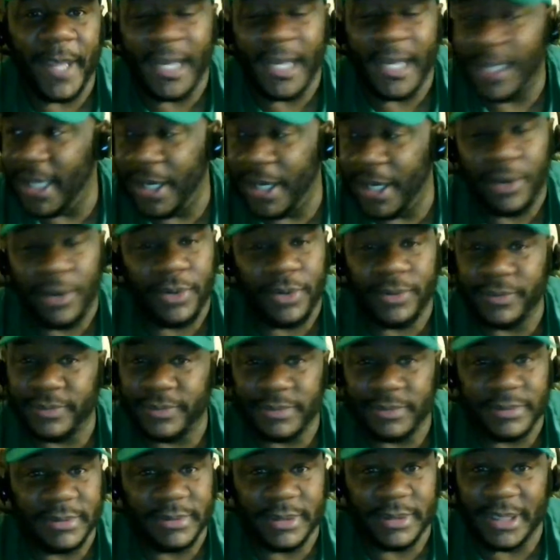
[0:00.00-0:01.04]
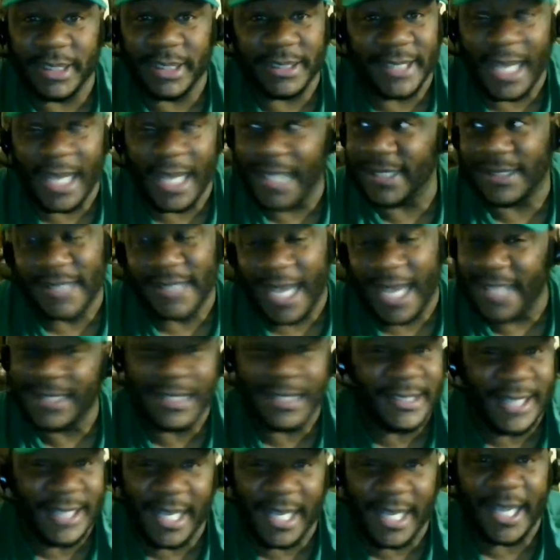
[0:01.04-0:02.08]
And
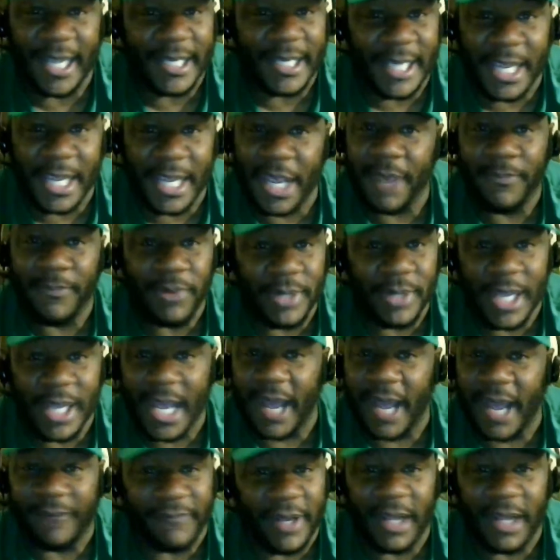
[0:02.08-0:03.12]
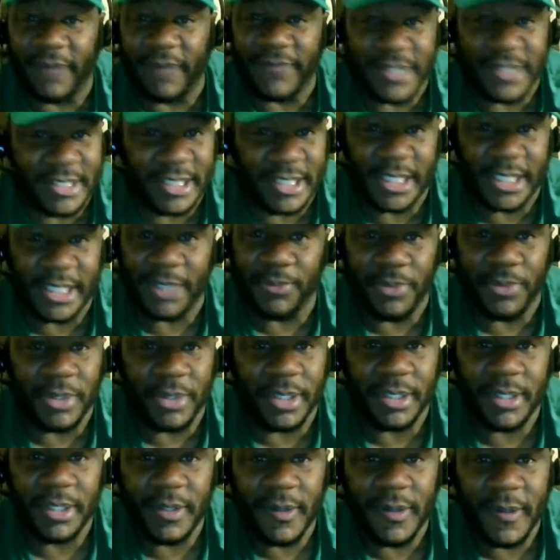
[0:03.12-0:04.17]
that's a Dan Campbell guy if I ever seen
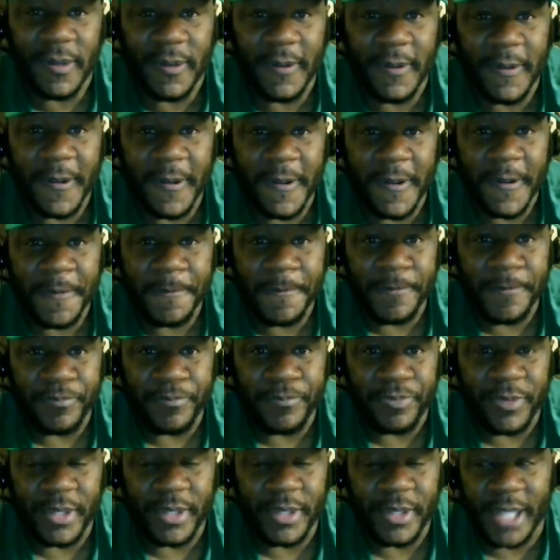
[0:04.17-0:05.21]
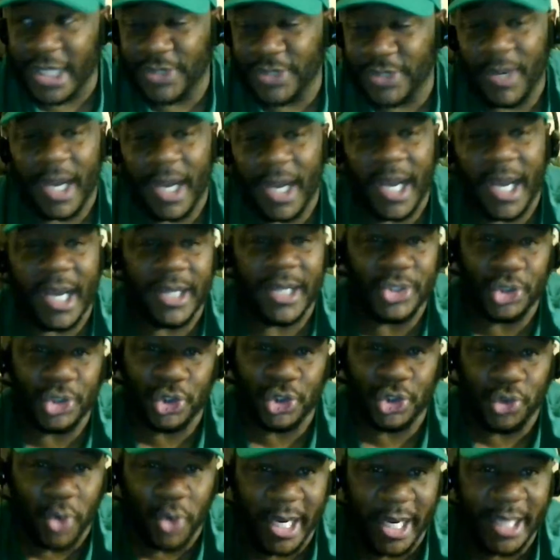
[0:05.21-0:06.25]
one. That's why
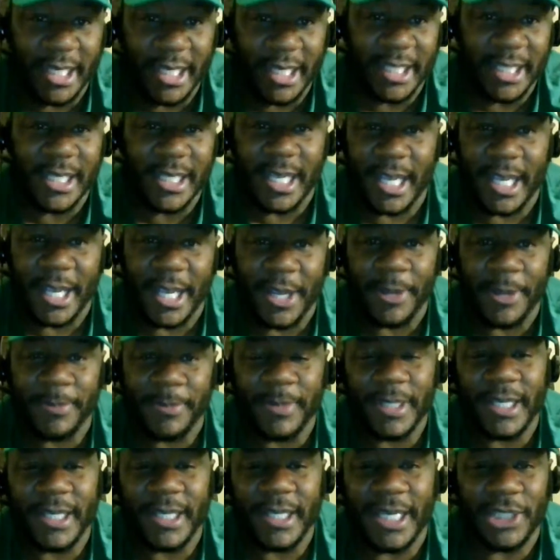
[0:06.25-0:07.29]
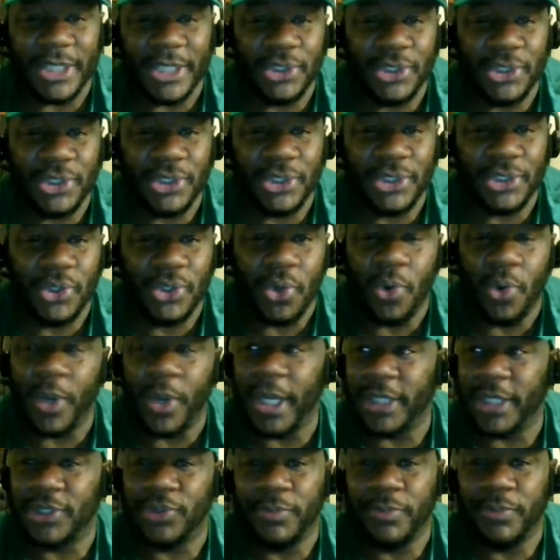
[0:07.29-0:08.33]
training camp is going
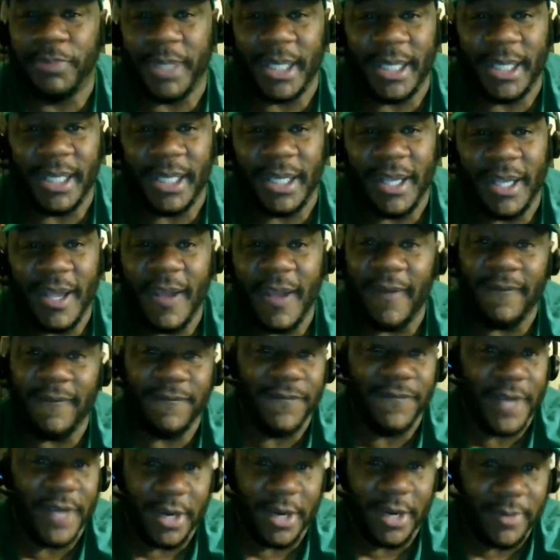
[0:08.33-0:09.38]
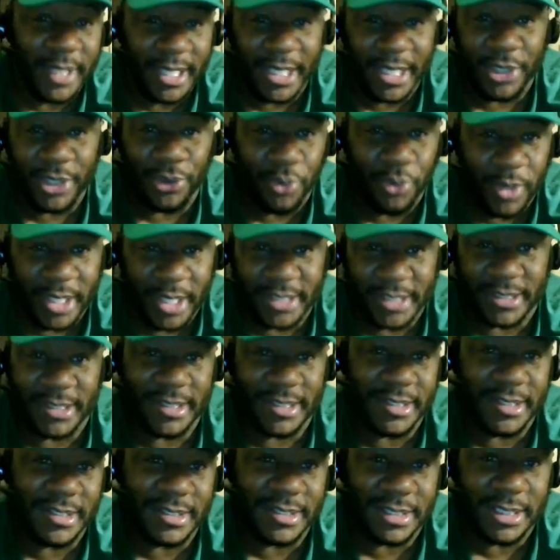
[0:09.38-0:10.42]
to be very
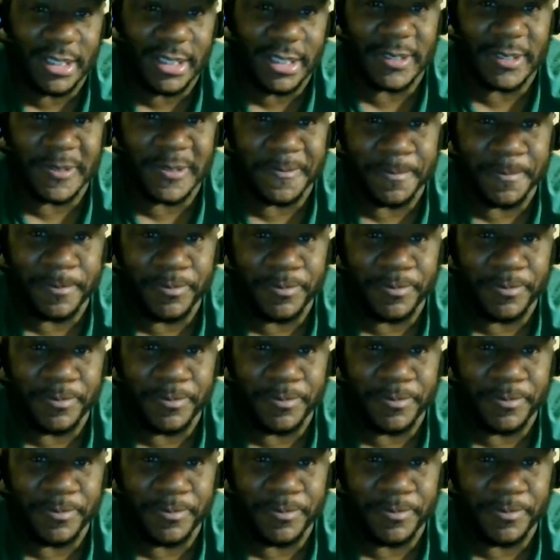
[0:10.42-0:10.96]
interesting this season.